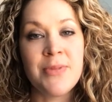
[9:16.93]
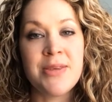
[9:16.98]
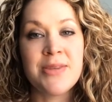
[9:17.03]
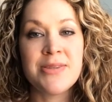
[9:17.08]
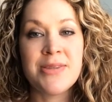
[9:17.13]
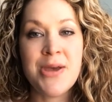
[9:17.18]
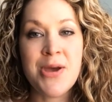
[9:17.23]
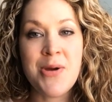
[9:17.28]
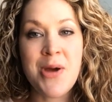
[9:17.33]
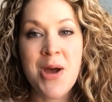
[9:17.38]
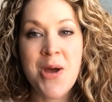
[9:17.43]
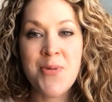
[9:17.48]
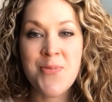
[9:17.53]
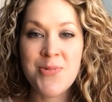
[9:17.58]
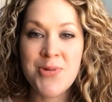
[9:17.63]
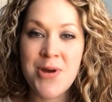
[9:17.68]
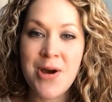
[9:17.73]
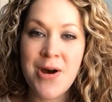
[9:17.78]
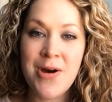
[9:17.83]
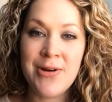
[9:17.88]
So I hope
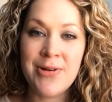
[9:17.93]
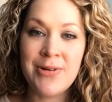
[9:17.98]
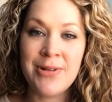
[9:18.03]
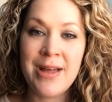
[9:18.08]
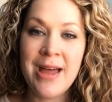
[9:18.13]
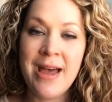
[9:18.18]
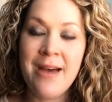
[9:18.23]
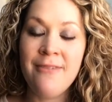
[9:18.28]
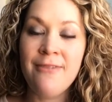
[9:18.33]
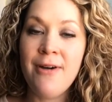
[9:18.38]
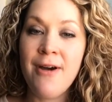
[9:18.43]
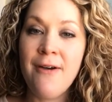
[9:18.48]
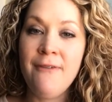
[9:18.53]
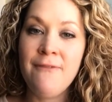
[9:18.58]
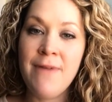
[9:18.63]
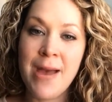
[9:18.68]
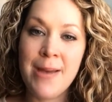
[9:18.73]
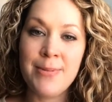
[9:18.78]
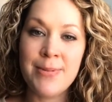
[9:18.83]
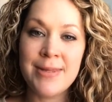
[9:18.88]
you all have a
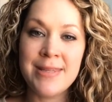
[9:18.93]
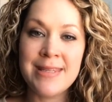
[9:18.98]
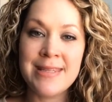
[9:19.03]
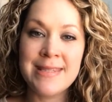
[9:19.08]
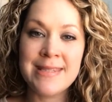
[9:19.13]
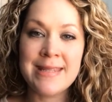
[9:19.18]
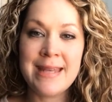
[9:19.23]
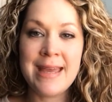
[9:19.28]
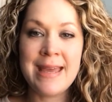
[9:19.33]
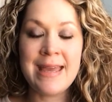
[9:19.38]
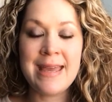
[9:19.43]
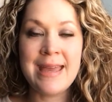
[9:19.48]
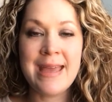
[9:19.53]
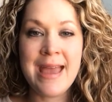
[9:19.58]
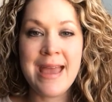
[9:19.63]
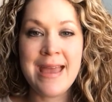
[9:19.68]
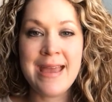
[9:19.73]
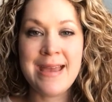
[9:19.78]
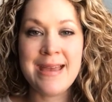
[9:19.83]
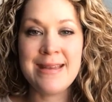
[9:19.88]
fabulous day,
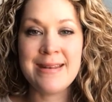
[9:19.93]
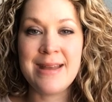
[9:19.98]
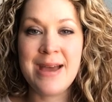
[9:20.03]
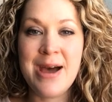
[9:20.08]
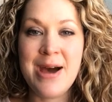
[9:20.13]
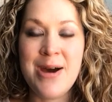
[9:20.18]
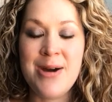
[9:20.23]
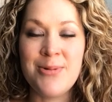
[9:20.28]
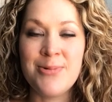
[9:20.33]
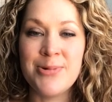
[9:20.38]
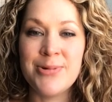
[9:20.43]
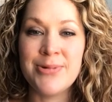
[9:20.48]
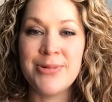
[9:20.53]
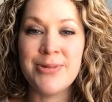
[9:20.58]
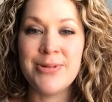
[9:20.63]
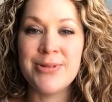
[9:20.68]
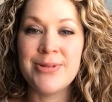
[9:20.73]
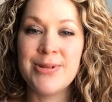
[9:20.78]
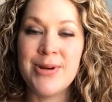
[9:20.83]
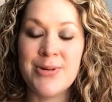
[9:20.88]
and I
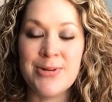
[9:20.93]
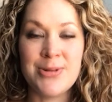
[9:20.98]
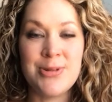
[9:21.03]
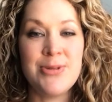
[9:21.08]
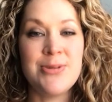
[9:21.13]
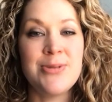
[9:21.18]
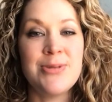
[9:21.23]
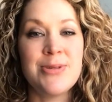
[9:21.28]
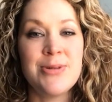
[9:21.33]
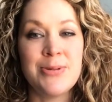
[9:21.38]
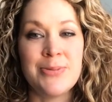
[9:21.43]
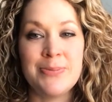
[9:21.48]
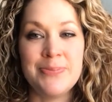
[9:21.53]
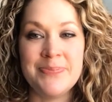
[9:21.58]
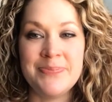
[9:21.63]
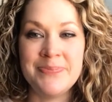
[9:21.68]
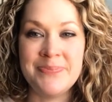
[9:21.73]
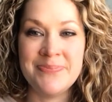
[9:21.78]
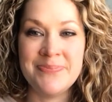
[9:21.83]
will talk to you soon.